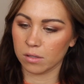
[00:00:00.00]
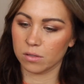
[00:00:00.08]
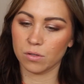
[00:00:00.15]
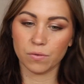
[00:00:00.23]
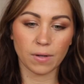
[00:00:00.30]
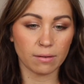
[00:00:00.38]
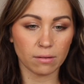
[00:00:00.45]

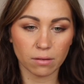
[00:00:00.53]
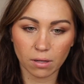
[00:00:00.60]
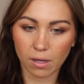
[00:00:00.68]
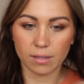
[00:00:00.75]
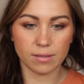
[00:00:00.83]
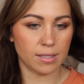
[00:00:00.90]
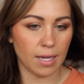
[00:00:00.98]
So final
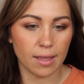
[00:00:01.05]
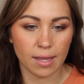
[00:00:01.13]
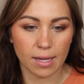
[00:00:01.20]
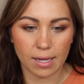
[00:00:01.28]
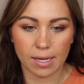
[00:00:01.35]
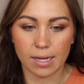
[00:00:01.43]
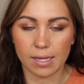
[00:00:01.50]
thoughts, I
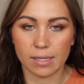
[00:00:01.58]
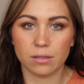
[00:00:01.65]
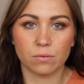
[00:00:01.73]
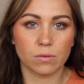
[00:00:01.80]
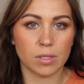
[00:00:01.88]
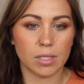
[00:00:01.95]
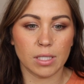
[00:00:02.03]
think it is
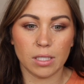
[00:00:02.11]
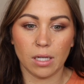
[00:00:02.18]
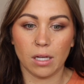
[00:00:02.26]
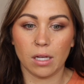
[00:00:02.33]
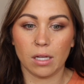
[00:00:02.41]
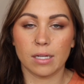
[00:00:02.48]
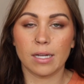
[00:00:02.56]
really
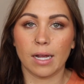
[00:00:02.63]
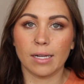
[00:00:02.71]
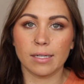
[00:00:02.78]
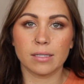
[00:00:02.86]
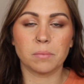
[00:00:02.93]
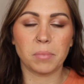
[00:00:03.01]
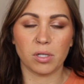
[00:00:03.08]

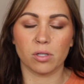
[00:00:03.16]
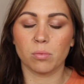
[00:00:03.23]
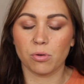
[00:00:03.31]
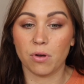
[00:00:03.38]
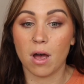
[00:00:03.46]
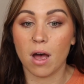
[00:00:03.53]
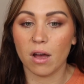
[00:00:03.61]
nice
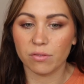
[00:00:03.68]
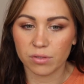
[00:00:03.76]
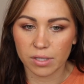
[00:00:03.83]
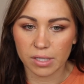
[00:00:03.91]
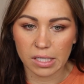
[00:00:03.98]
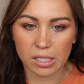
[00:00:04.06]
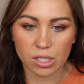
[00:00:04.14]
buildable
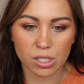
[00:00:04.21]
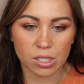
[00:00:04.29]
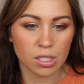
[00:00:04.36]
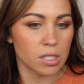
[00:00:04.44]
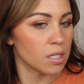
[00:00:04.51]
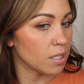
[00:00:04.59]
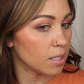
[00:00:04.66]
coverage.
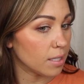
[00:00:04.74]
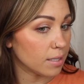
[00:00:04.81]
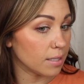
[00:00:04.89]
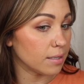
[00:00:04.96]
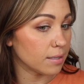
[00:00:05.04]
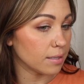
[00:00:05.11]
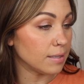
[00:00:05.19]
It
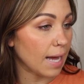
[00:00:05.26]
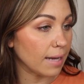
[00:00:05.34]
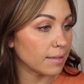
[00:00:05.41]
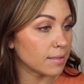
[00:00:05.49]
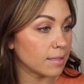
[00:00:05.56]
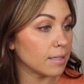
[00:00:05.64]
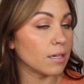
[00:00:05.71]
is
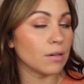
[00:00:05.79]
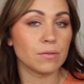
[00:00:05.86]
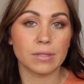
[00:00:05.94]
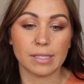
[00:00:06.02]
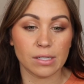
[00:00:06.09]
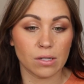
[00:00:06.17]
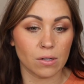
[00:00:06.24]
lasting a
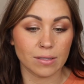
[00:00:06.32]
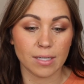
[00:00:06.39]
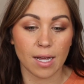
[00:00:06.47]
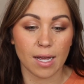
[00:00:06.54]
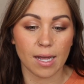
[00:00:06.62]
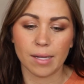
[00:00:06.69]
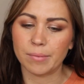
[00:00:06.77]
really long
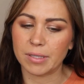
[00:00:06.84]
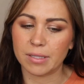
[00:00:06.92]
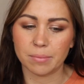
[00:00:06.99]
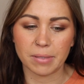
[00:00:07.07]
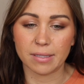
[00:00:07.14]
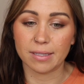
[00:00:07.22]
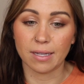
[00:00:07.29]
time. It's
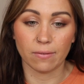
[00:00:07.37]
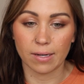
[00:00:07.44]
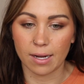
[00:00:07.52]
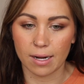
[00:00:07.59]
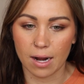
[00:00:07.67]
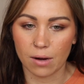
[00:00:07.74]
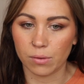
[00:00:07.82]
been
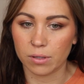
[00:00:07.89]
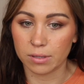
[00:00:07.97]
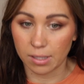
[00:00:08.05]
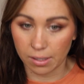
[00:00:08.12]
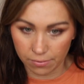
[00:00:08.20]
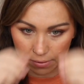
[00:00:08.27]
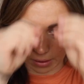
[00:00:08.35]
7-8 hours
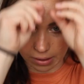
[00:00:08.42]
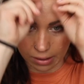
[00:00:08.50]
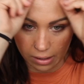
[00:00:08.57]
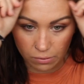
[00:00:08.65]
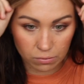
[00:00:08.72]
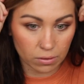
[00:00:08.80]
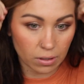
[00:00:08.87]
and I feel like
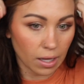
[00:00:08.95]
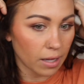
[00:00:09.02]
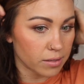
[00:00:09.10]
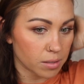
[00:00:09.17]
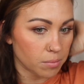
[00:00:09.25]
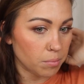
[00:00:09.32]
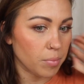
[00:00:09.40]
it really
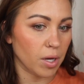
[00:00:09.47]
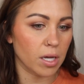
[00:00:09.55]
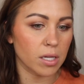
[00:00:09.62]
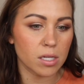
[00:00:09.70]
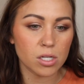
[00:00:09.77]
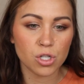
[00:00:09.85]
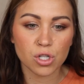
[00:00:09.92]
hasn't
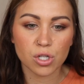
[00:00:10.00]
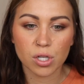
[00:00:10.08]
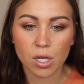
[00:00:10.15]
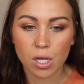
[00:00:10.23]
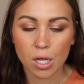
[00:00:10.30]
budged.